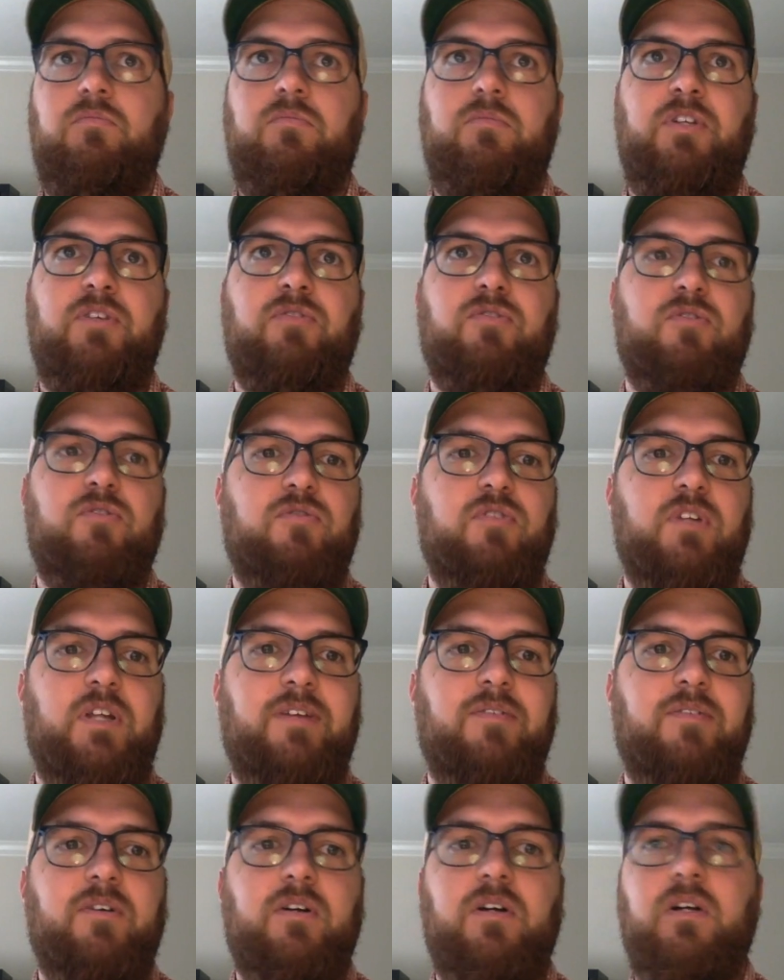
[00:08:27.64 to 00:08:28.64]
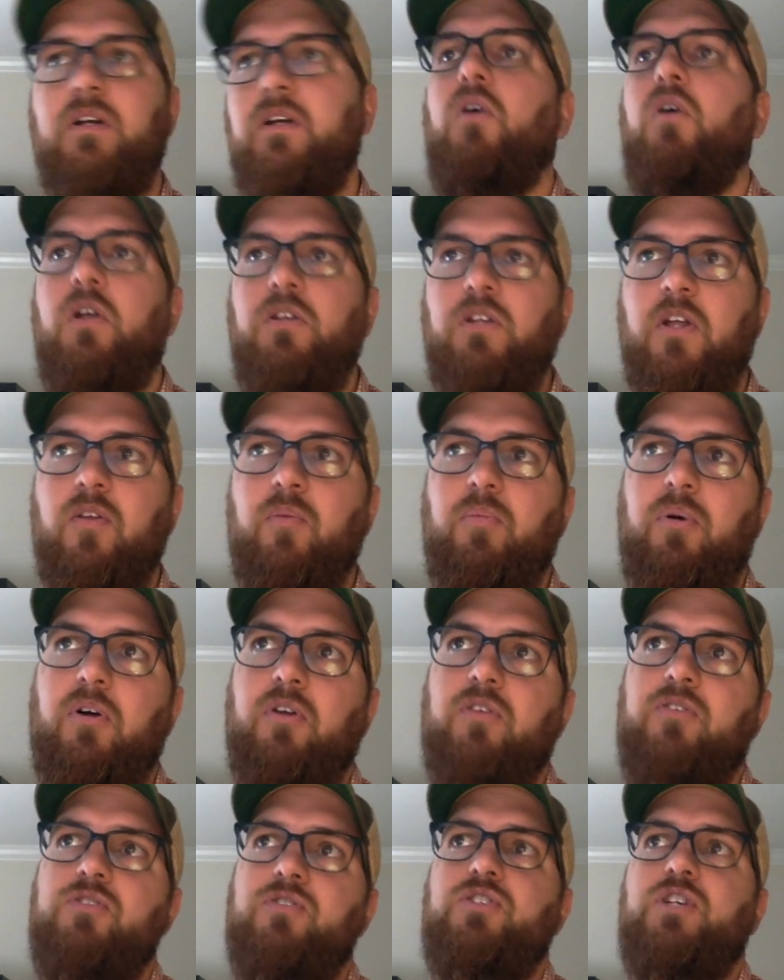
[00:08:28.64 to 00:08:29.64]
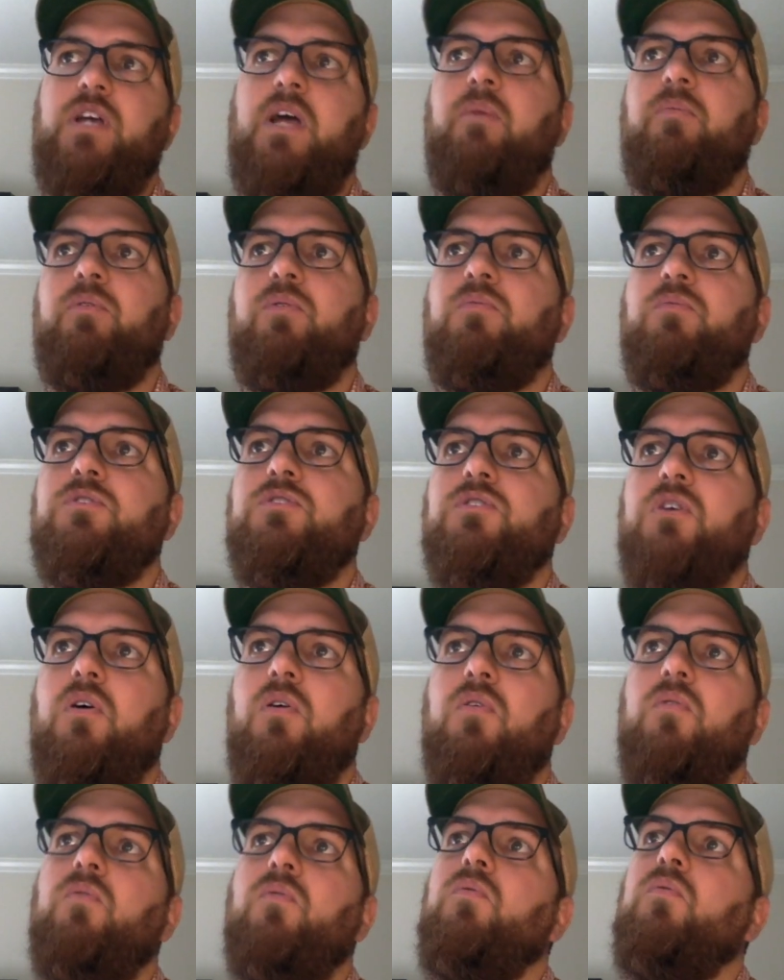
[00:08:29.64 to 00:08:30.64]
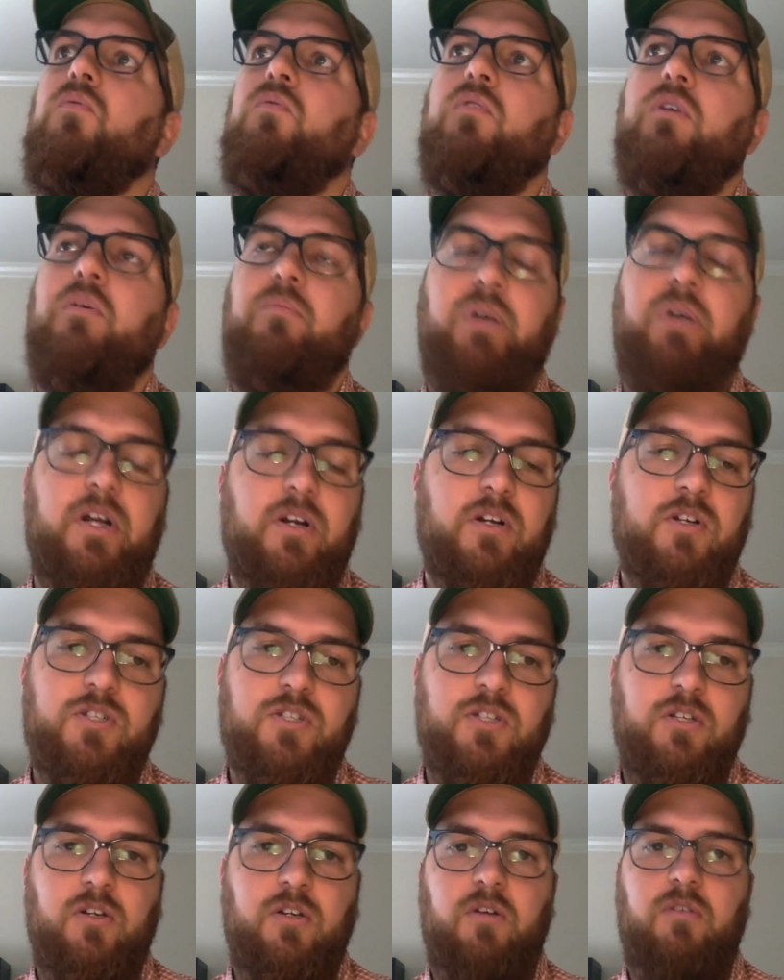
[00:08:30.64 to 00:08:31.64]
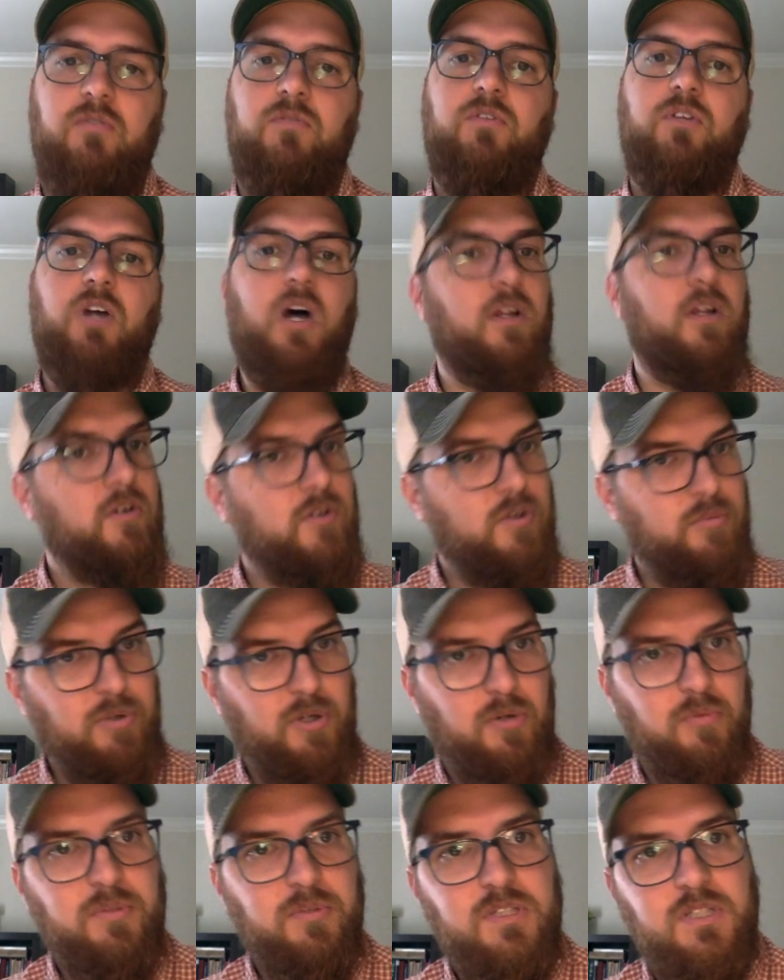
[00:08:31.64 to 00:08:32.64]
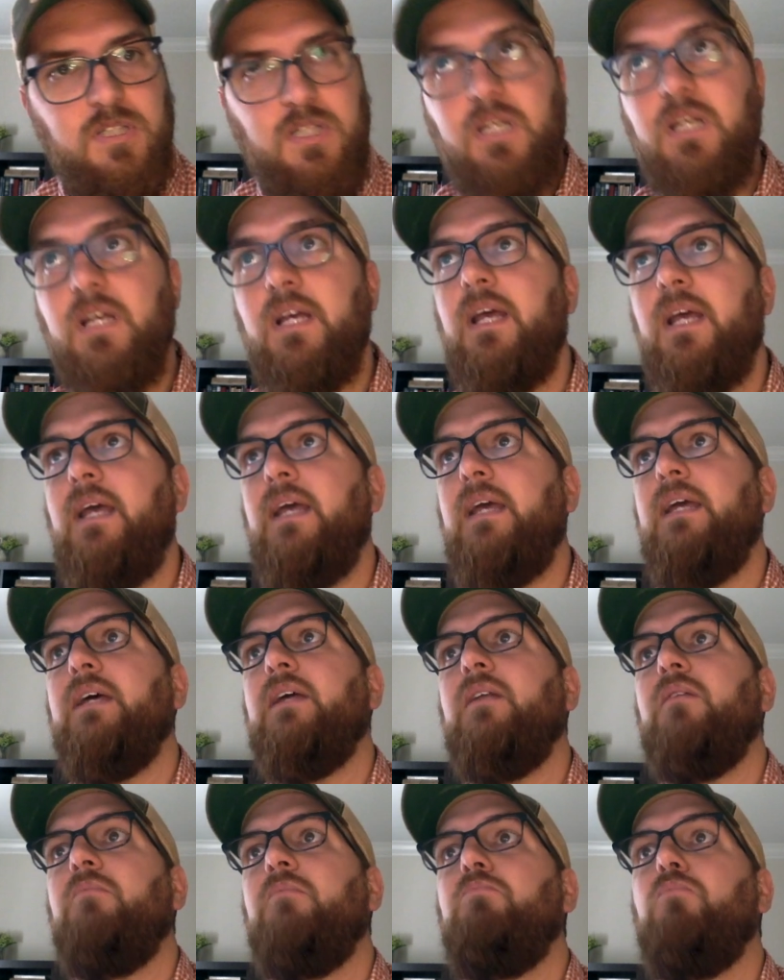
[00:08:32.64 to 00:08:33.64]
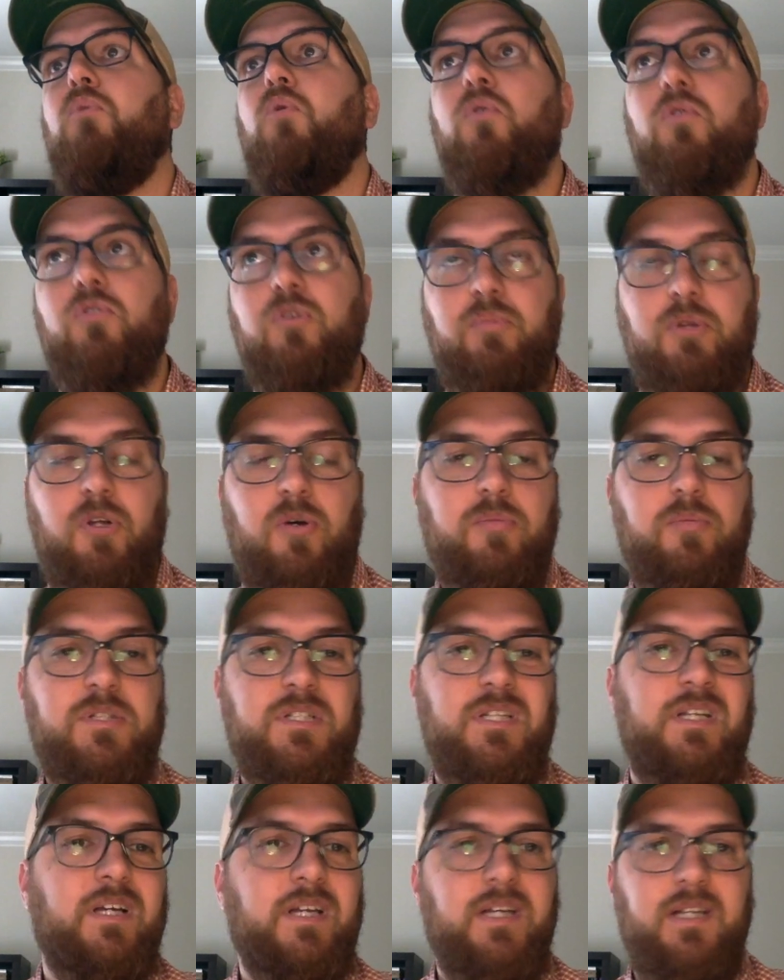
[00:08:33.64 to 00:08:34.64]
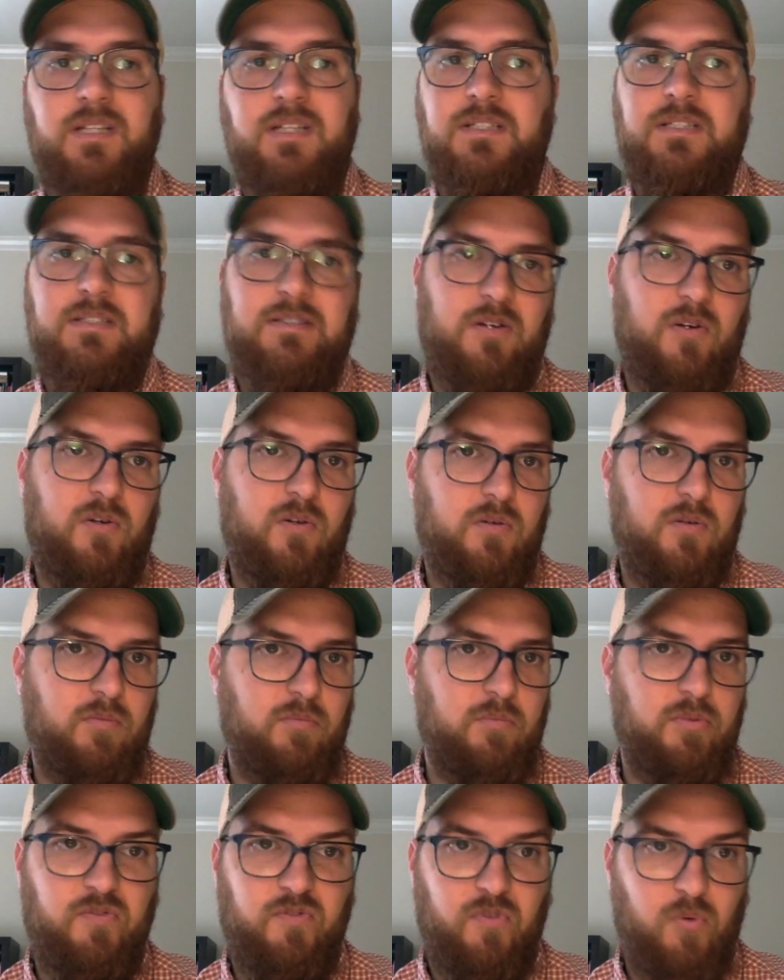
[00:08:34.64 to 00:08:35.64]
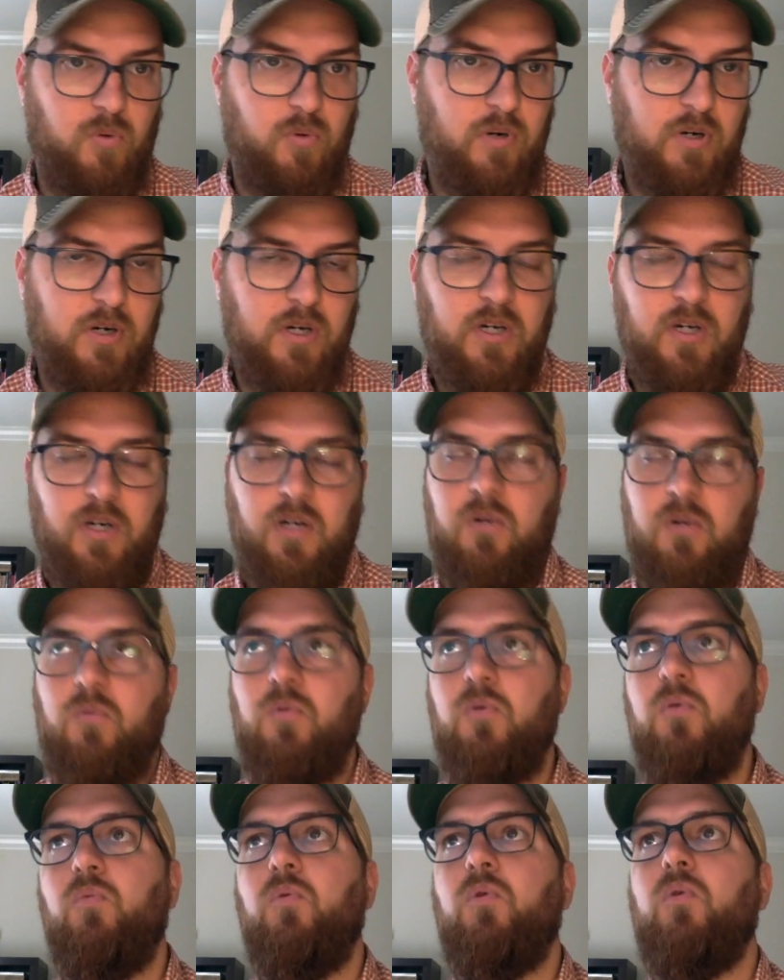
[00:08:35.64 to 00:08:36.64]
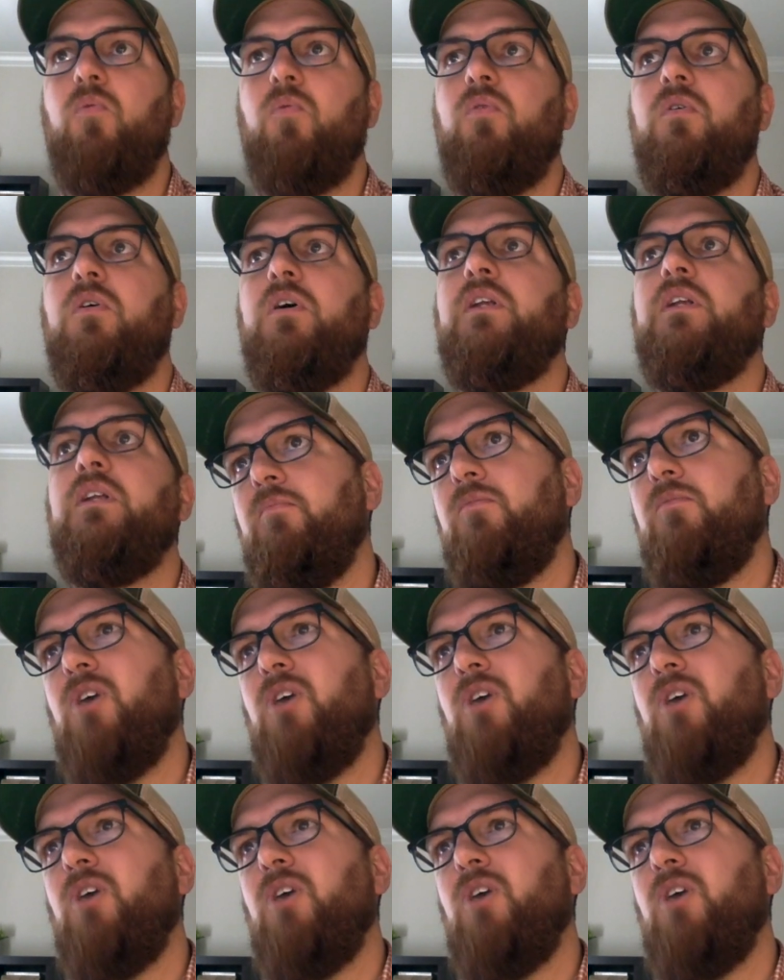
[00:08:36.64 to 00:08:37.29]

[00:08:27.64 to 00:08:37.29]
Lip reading: different flavor. Another part of this chapter was the whole comparison of dollar diplomacy and moral diplomacy. Again, this is all before World War I.